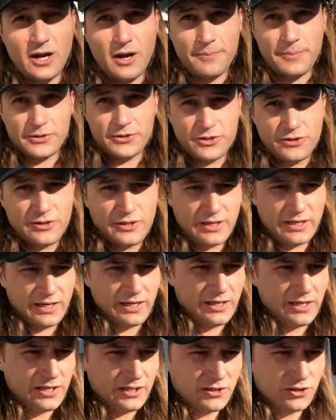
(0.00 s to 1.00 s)

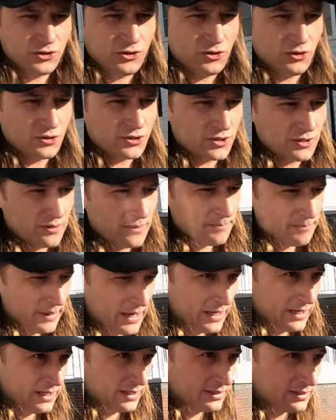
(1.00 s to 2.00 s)
opportunity to do some
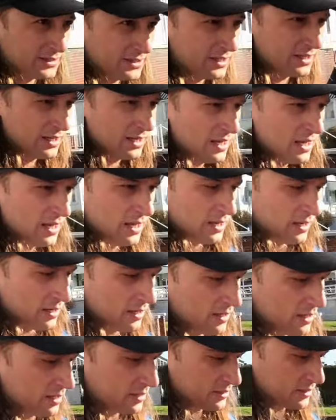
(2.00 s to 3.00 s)
maintenance.
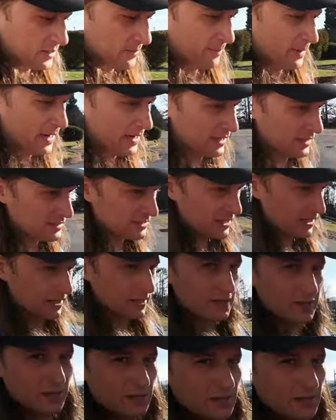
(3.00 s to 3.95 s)
Uh, some maintenance like